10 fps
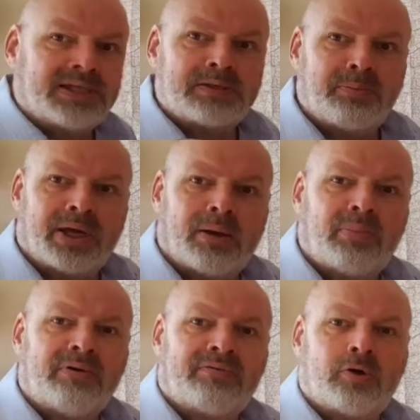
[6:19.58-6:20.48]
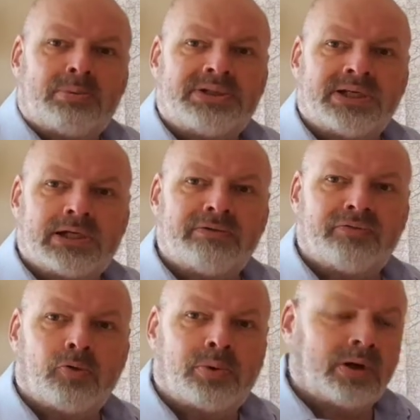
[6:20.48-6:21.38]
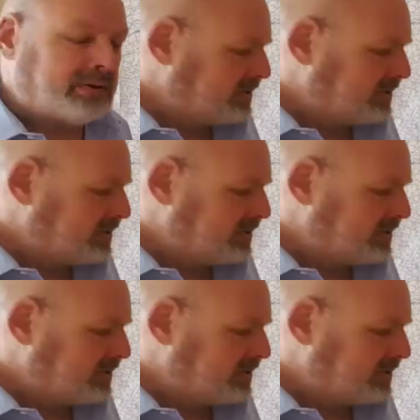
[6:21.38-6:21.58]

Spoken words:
this map for a particular footpath